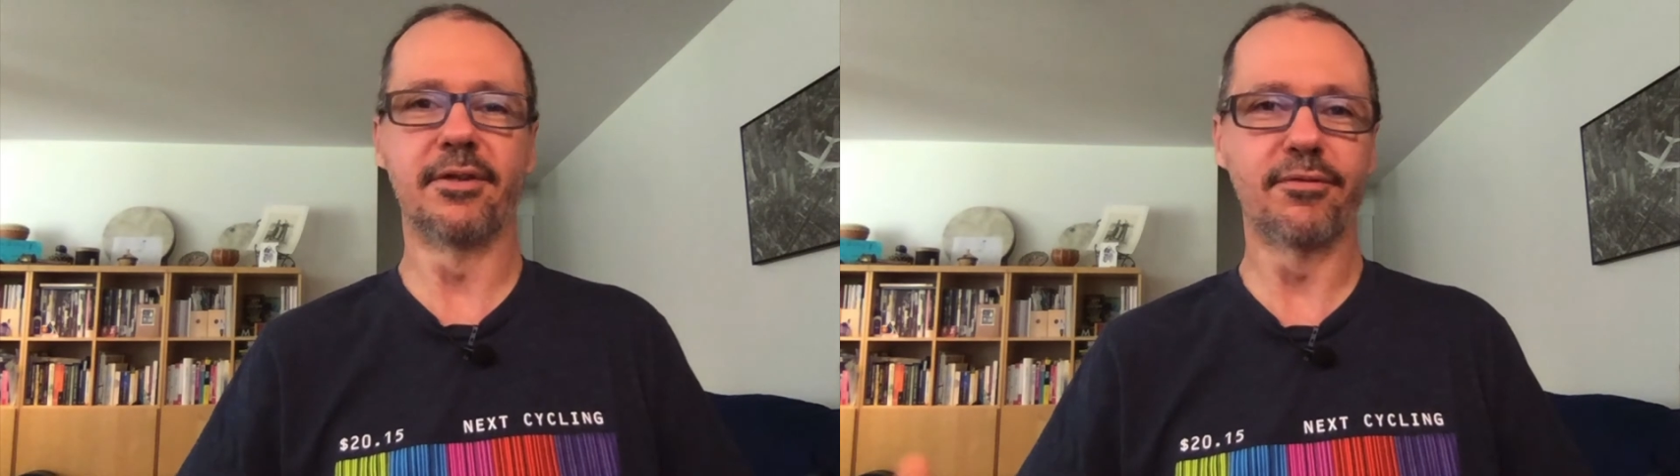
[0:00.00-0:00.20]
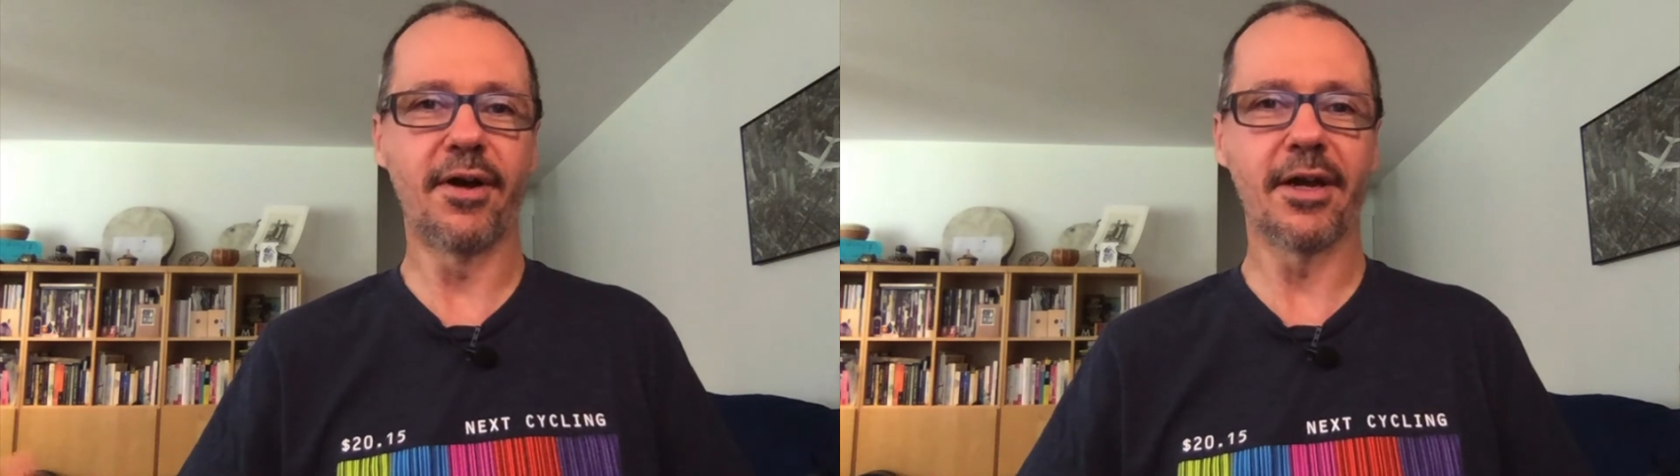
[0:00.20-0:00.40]

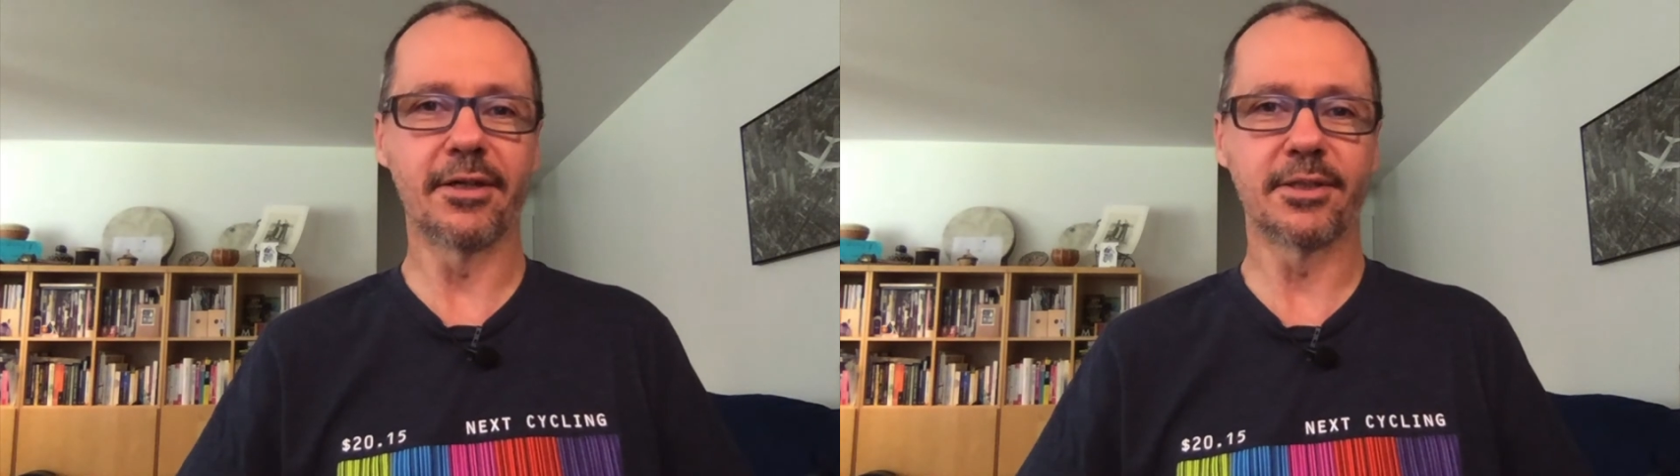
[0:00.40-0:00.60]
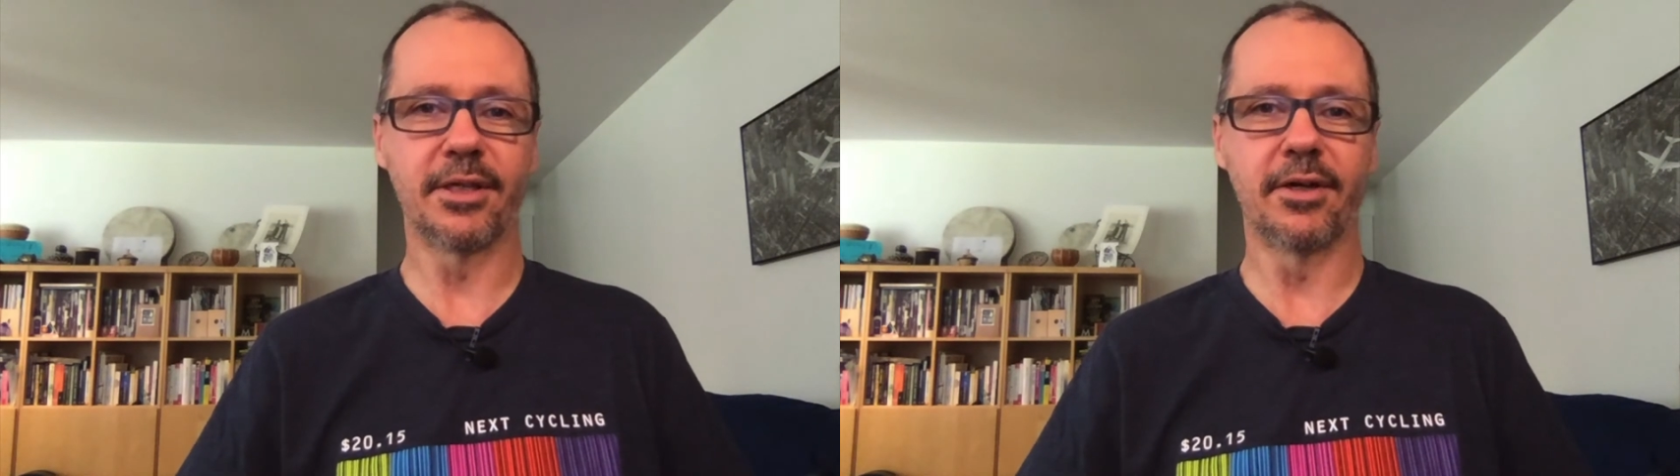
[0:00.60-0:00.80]
defying all
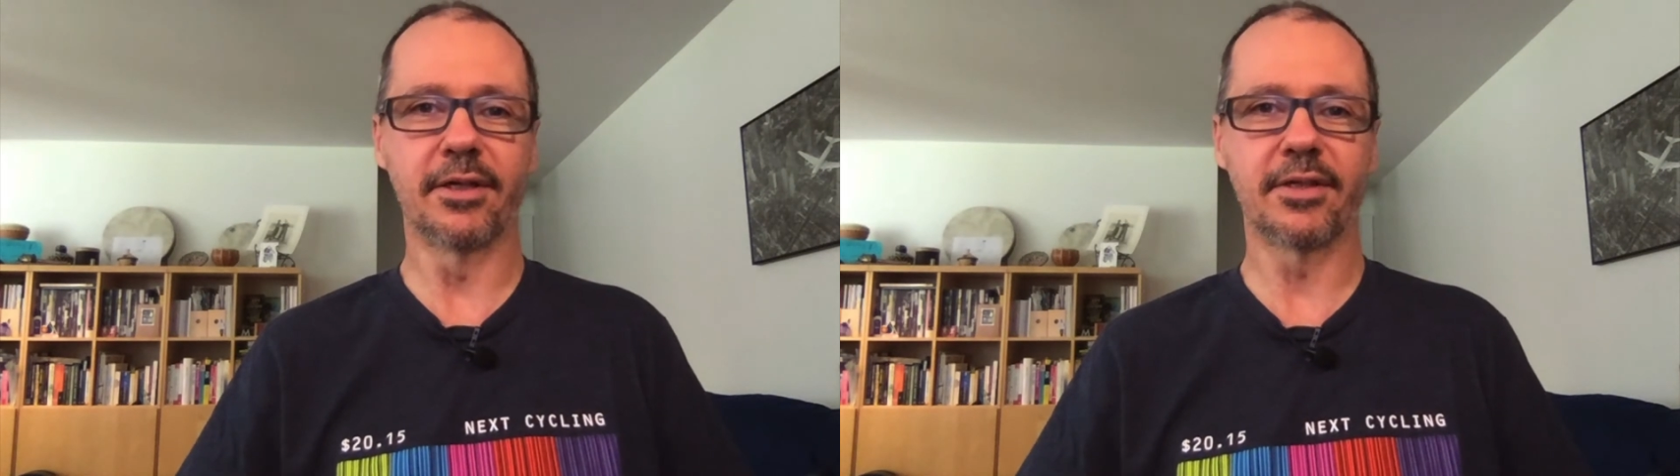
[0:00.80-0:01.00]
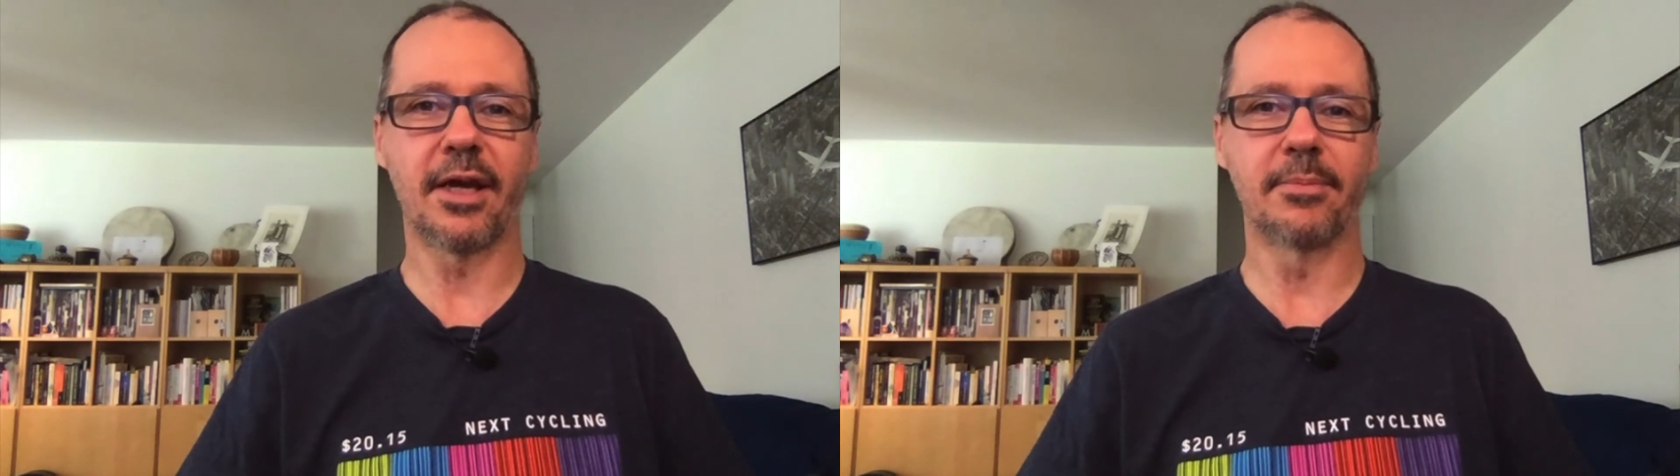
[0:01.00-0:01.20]

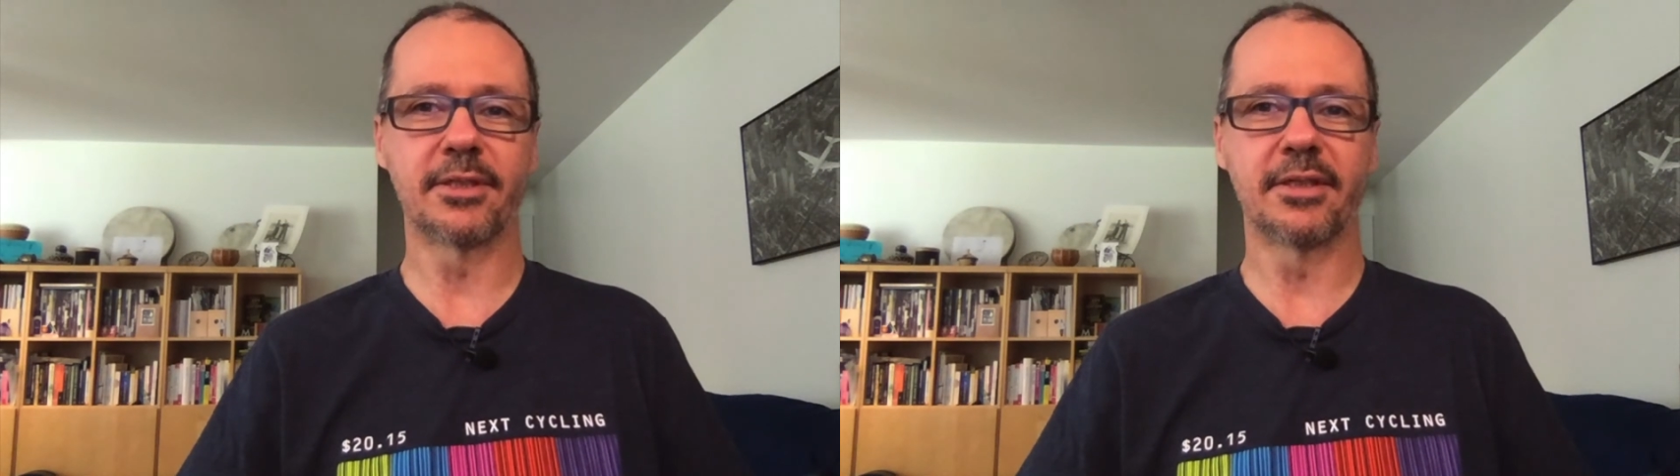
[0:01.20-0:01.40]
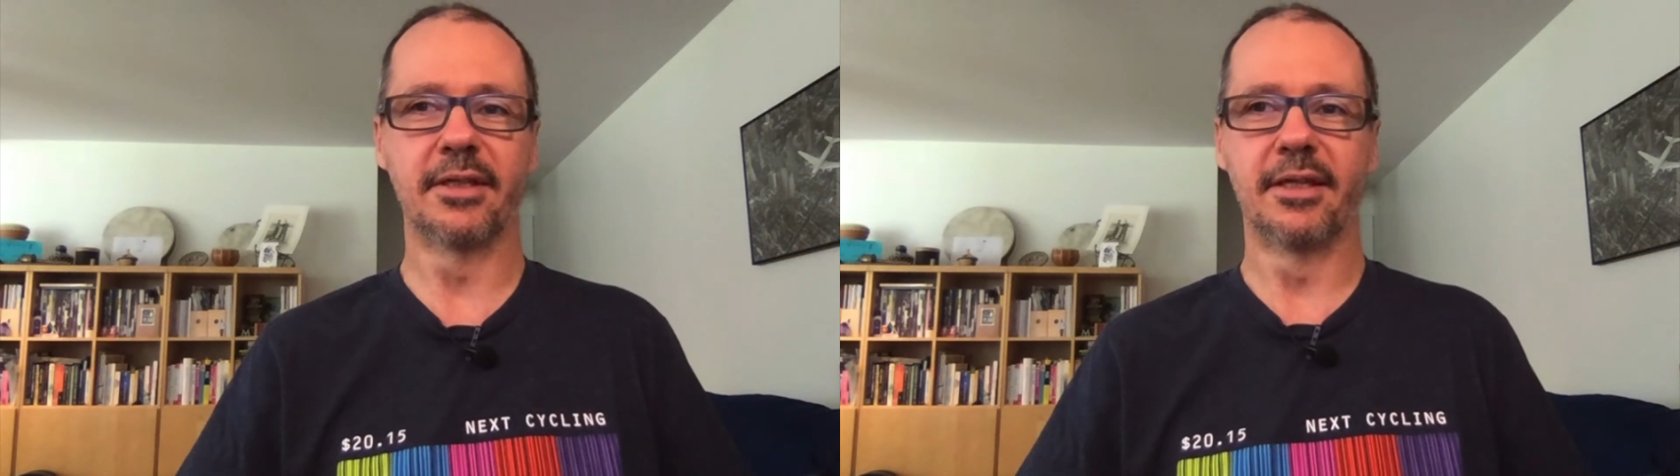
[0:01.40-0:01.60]
stereotypes,